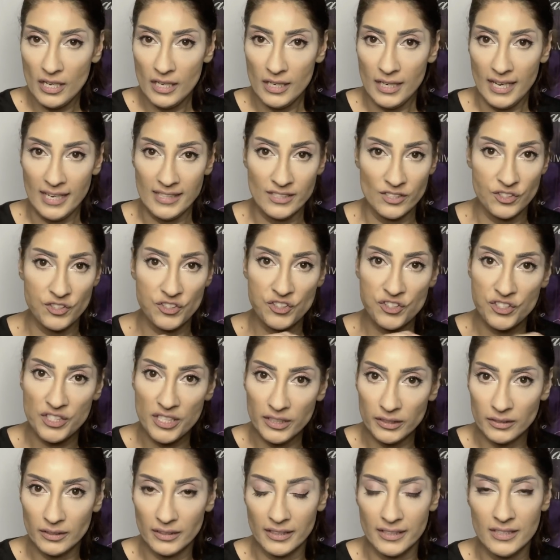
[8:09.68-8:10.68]
and
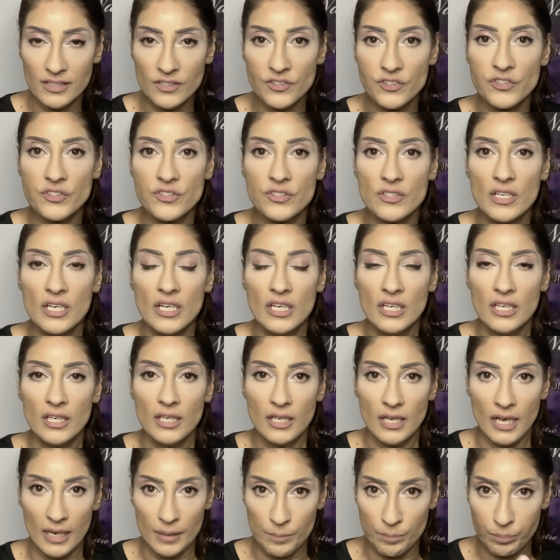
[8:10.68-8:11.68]
stillness
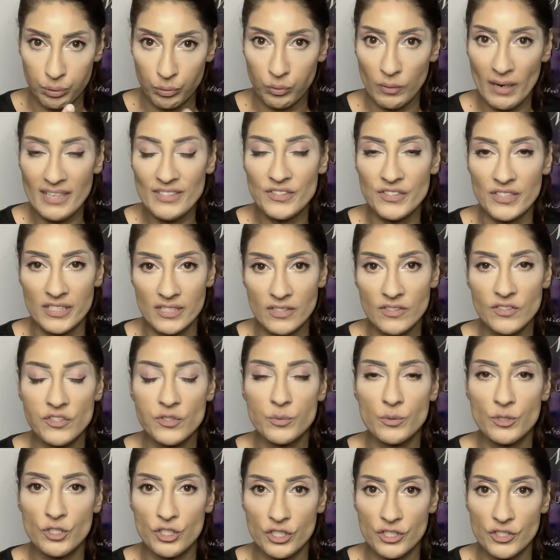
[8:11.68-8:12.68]
and presence,
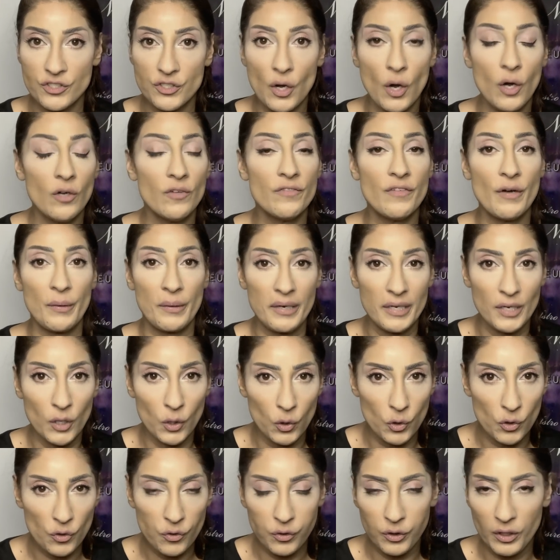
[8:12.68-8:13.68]
which is all very
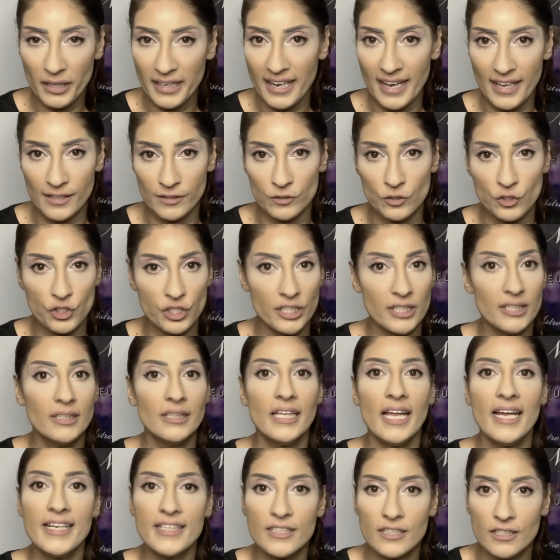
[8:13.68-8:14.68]
earthly energy,
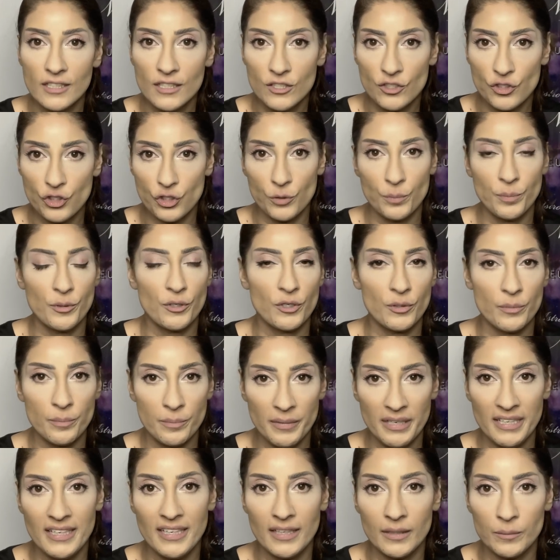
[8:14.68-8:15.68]
like Jupiter
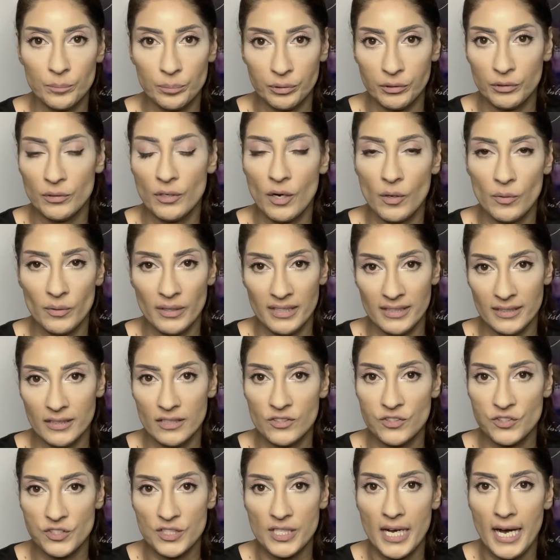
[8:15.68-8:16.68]
meeting Pluto in the
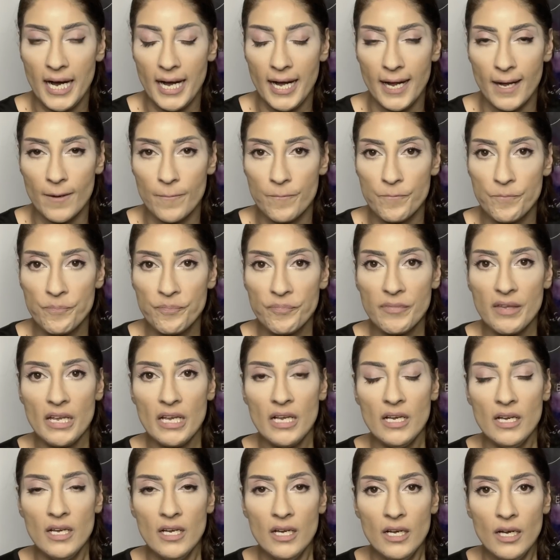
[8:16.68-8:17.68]
sky
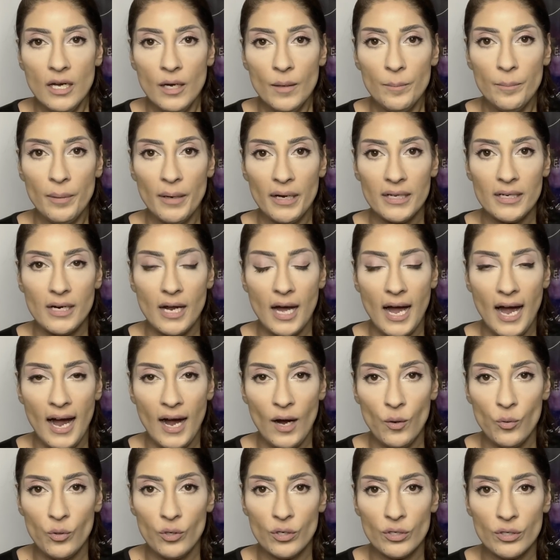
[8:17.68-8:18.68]
but
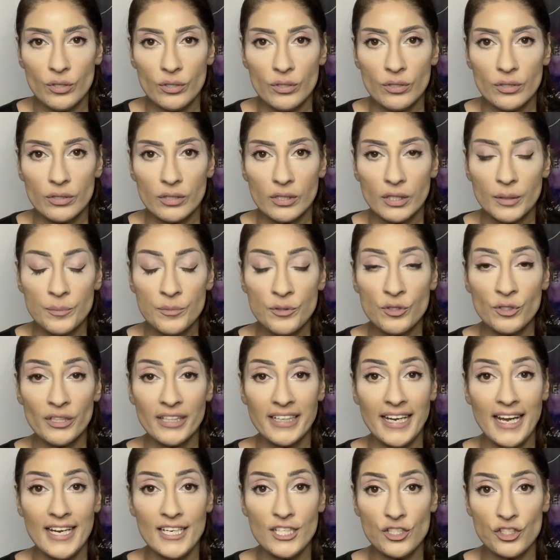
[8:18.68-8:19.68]
our
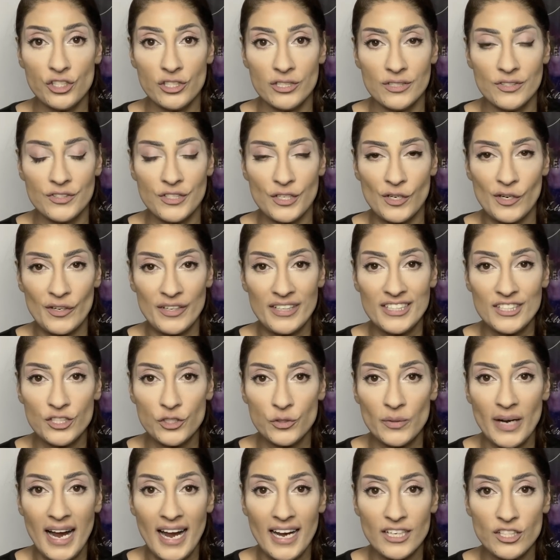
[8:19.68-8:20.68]
communications and our
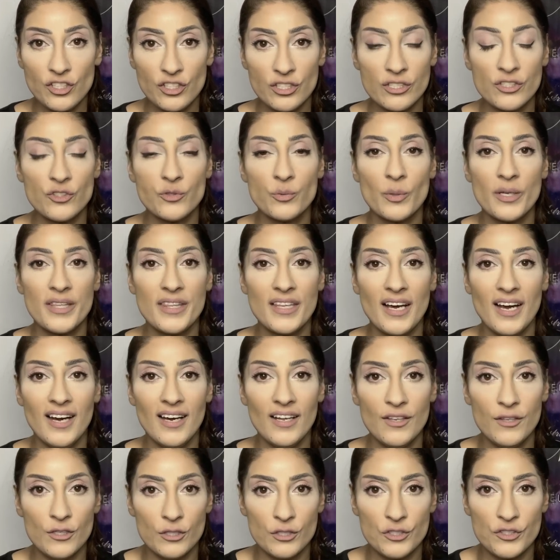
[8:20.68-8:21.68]
interactions with
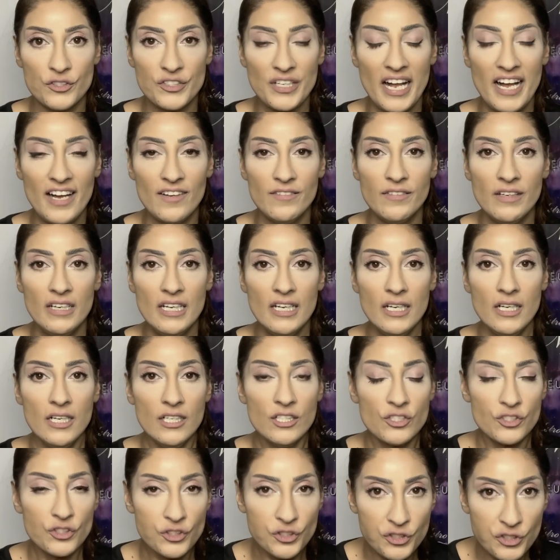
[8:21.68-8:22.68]
others have
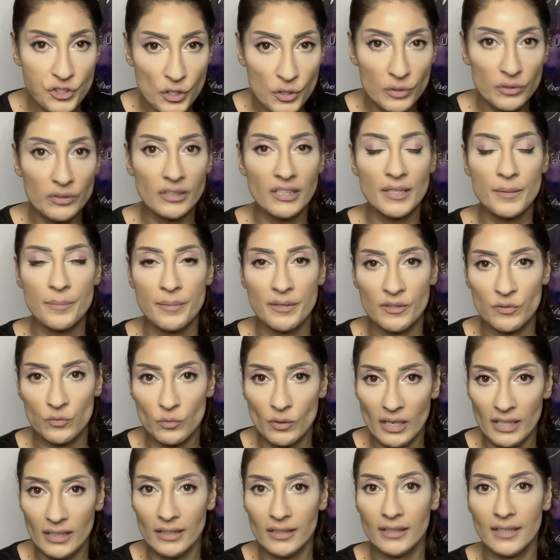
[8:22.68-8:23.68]
certainly been
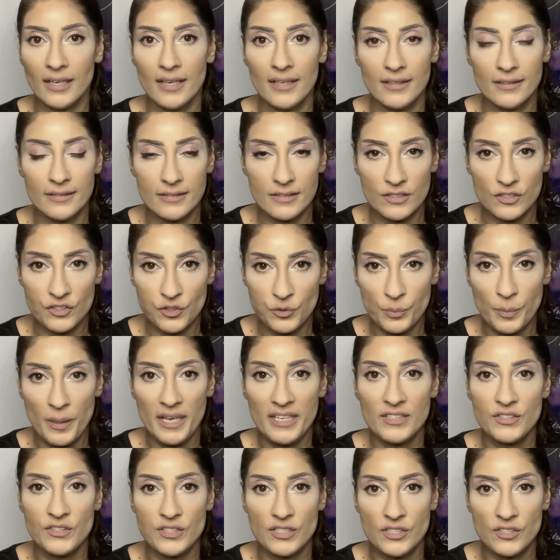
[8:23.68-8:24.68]
relegated to
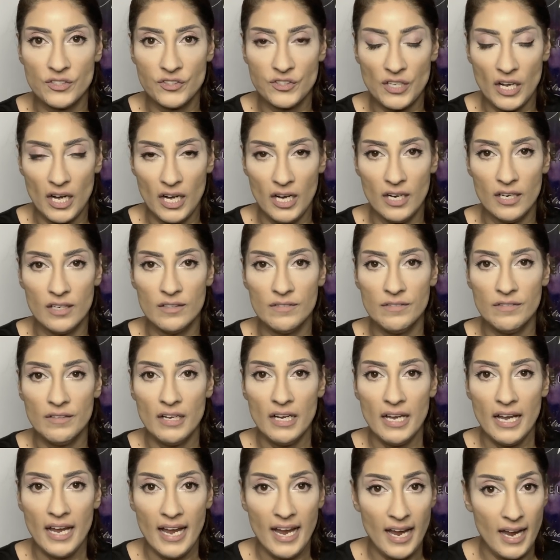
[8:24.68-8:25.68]
spaces of
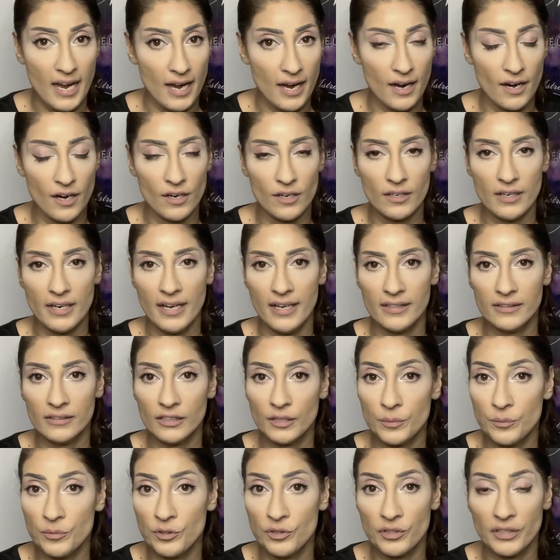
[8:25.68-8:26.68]
air and
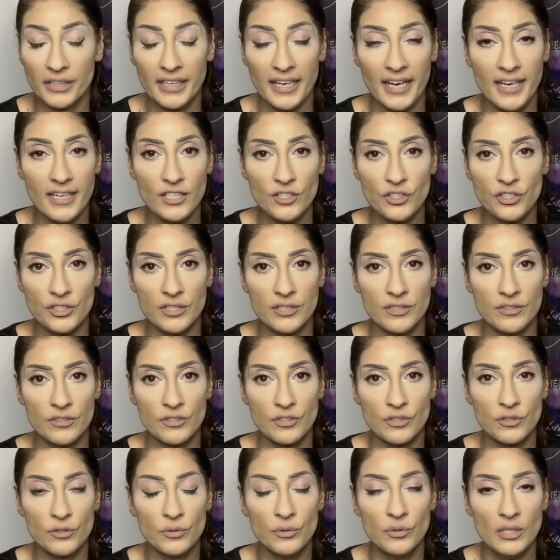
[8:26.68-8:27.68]
communication
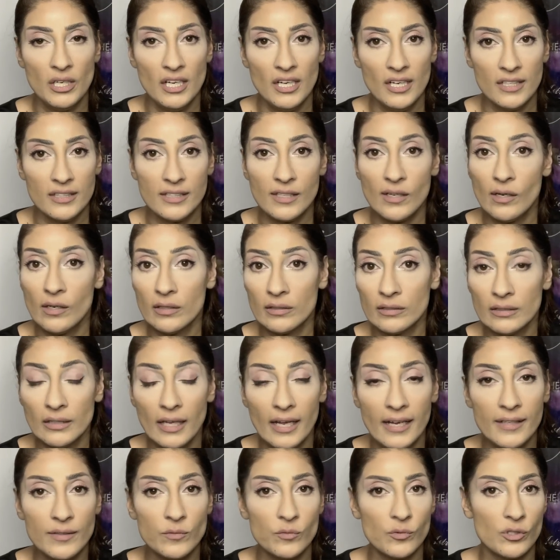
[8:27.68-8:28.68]
through the
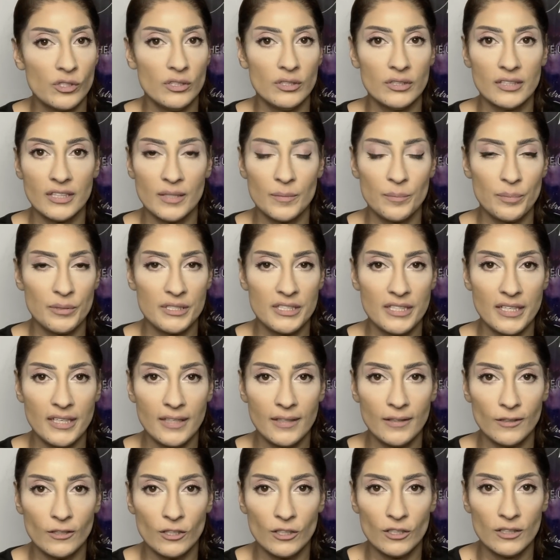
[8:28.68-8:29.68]
online world in
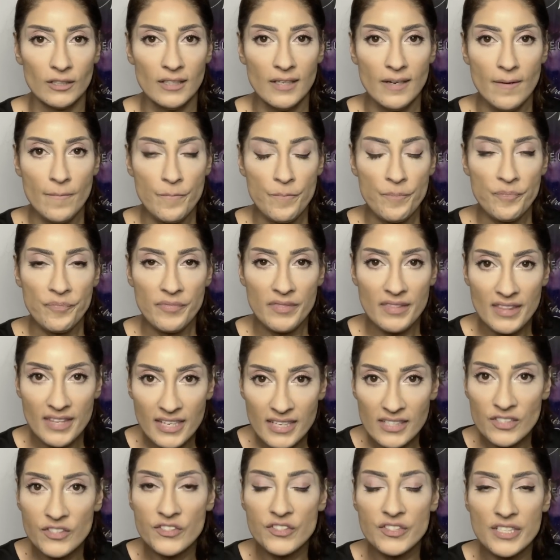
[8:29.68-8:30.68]
particular,
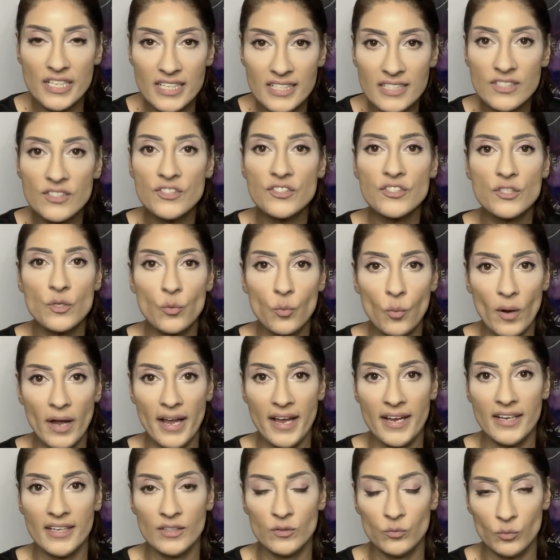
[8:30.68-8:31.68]
this is the
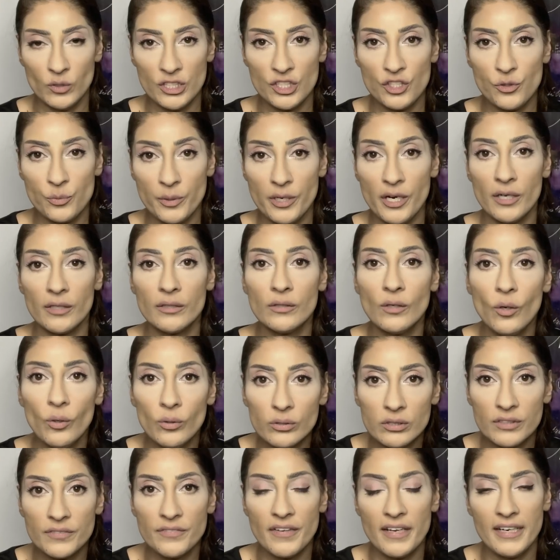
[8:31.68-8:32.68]
way in which we are
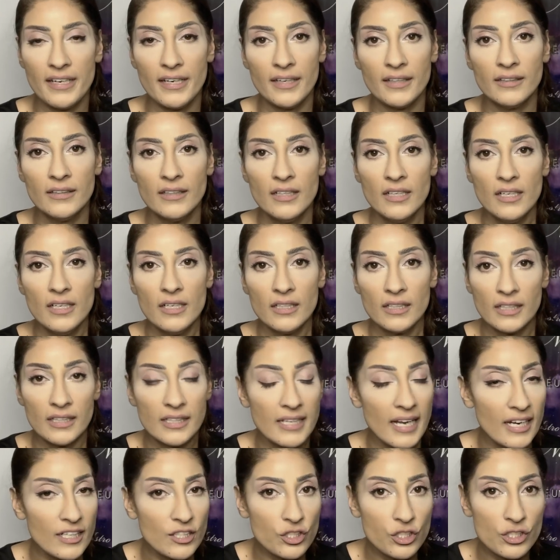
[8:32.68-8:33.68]
cultivating
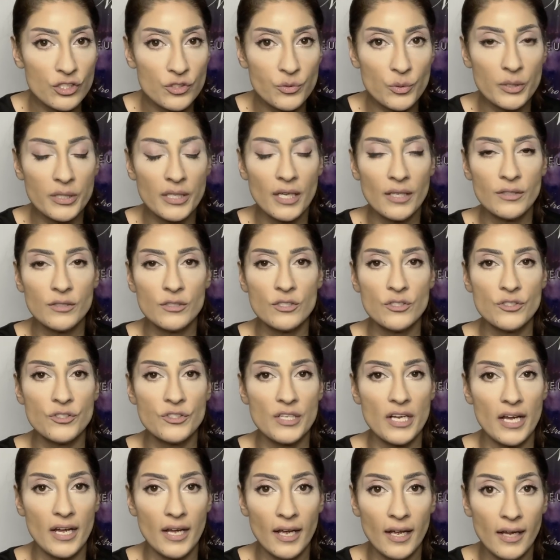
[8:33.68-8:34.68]
connections with
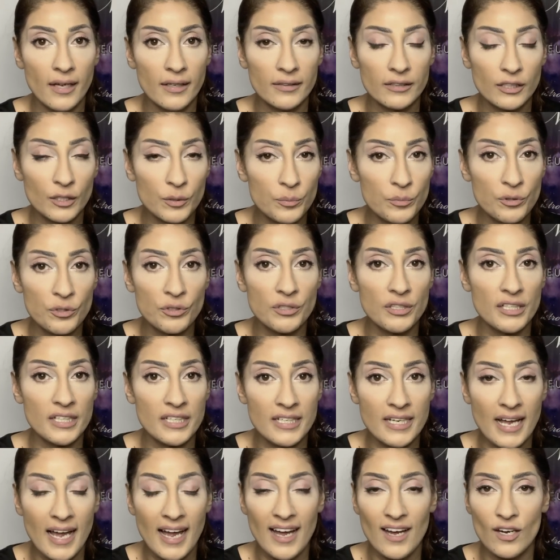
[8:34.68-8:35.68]
others and community
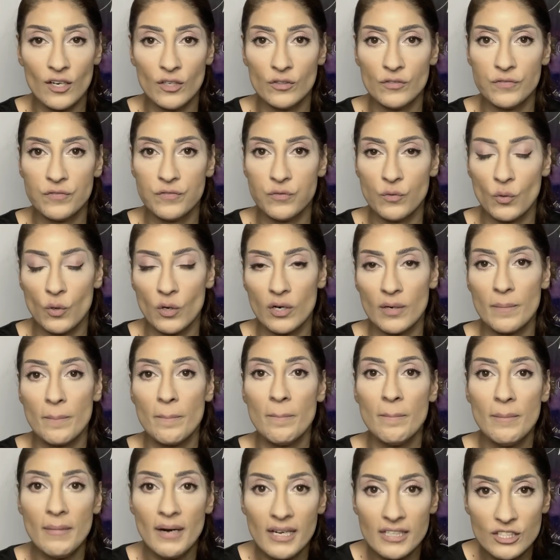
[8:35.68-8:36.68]
now for
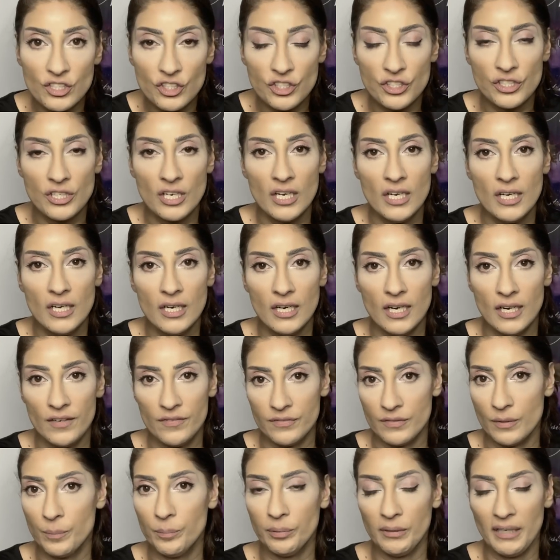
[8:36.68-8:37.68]
much
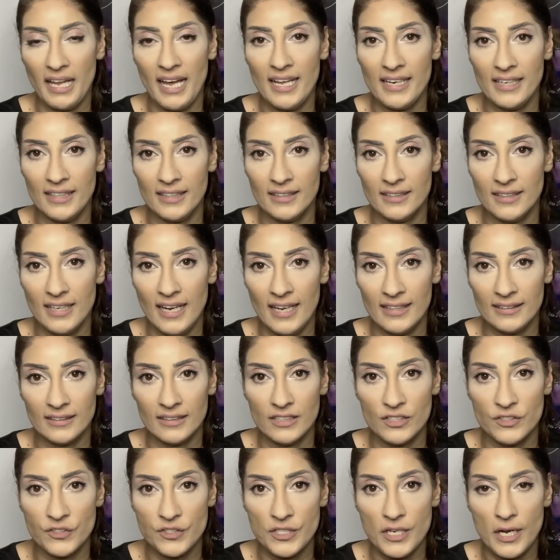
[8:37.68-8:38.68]
of the planet at
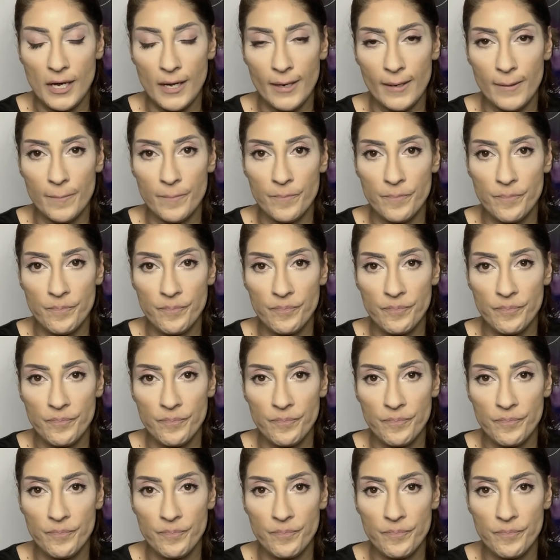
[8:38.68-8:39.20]
this time.